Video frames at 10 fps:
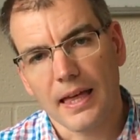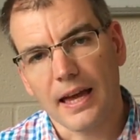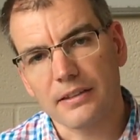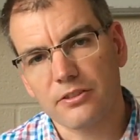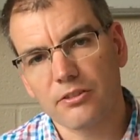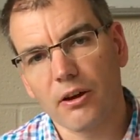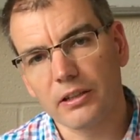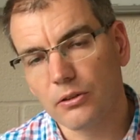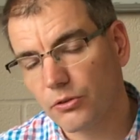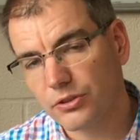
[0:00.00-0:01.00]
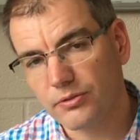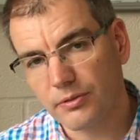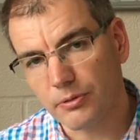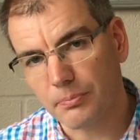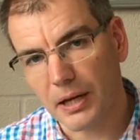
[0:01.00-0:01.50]
and cite lots of
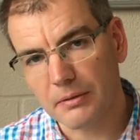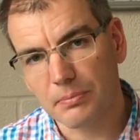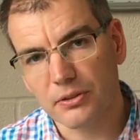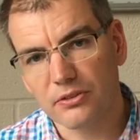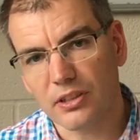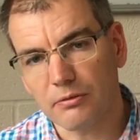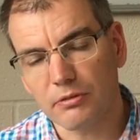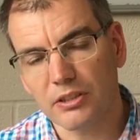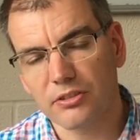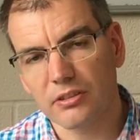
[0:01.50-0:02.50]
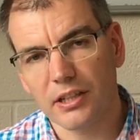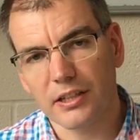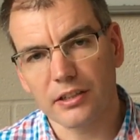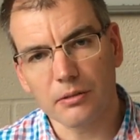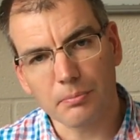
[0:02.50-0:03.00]
different papers that recently
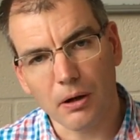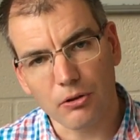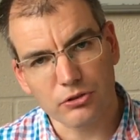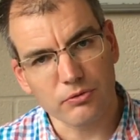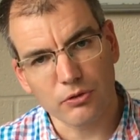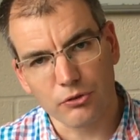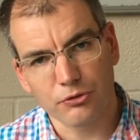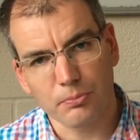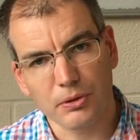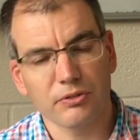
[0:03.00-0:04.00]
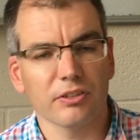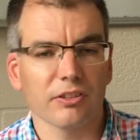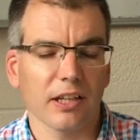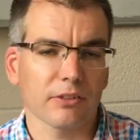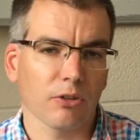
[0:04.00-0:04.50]
and in the past have contributed to
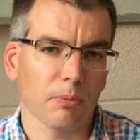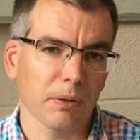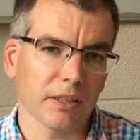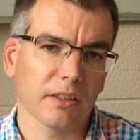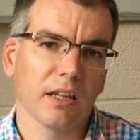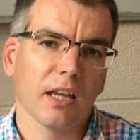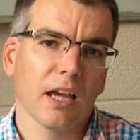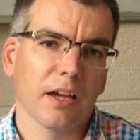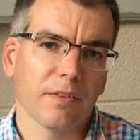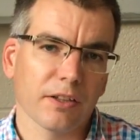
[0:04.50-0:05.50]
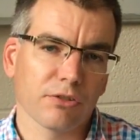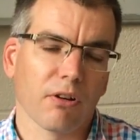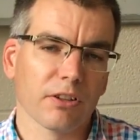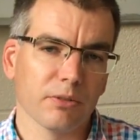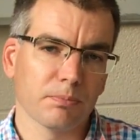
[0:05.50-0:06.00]
that topic, and they
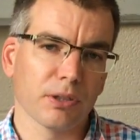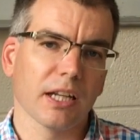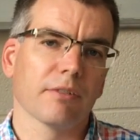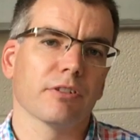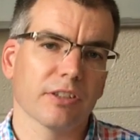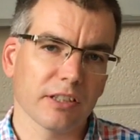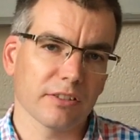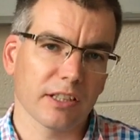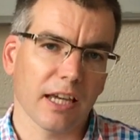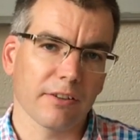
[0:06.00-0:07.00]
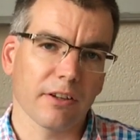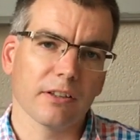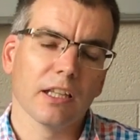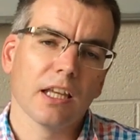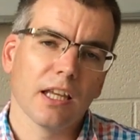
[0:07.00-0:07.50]
try to bring everything together
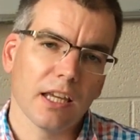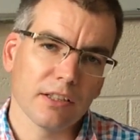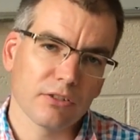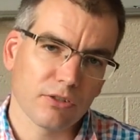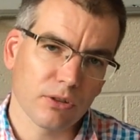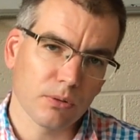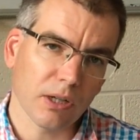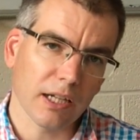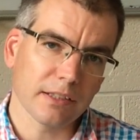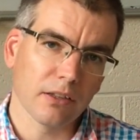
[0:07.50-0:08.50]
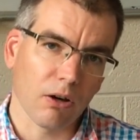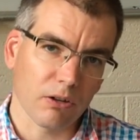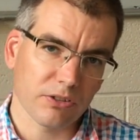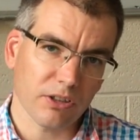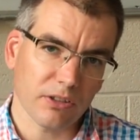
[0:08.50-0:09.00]
into a
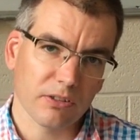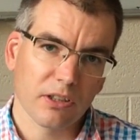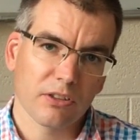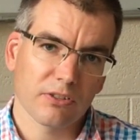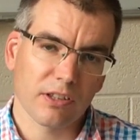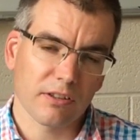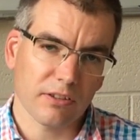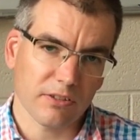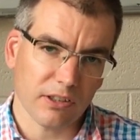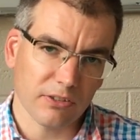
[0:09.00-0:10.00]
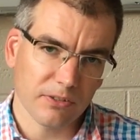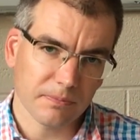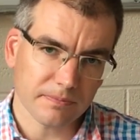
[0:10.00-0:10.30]
larger synthesis.